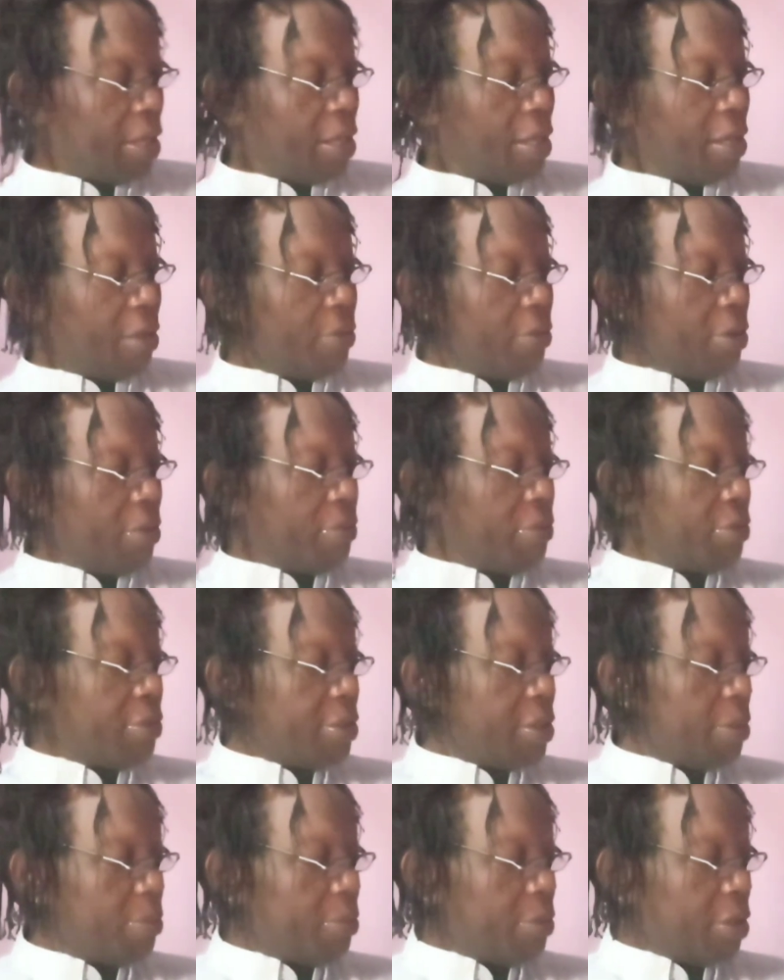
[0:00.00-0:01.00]
A wave is
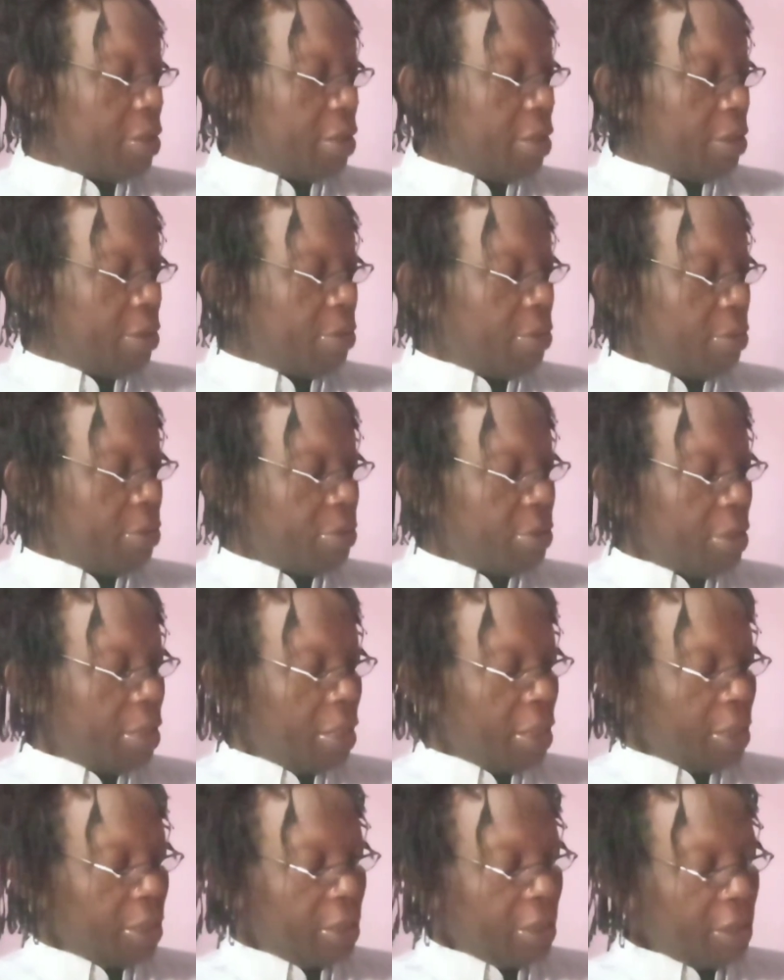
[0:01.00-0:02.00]
something that goes
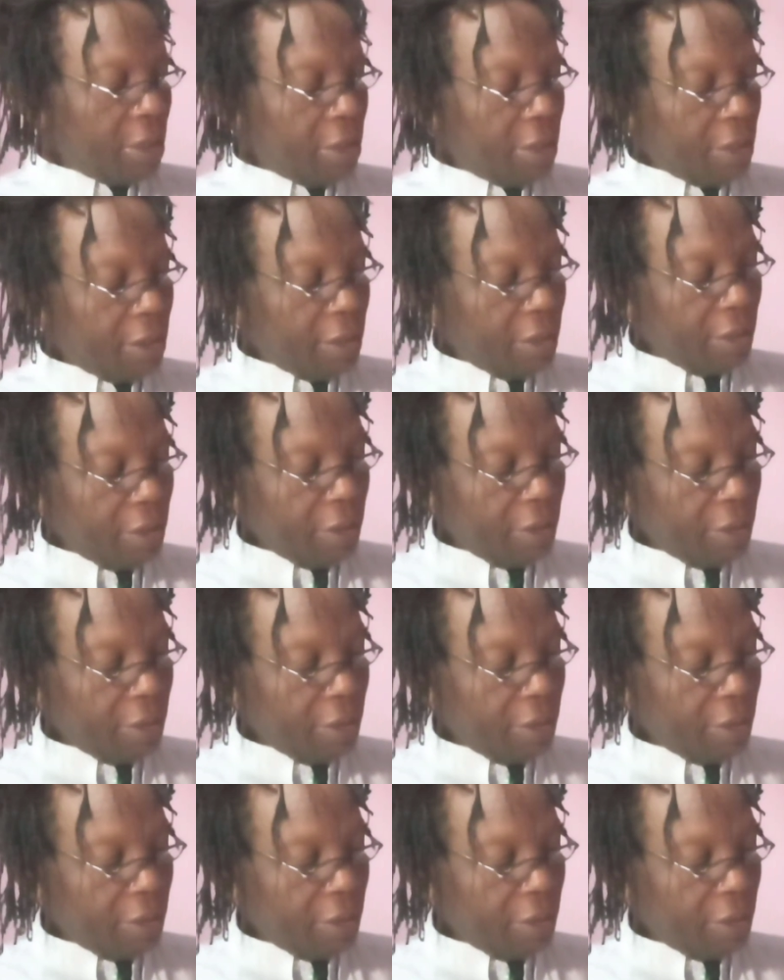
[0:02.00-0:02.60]
like this.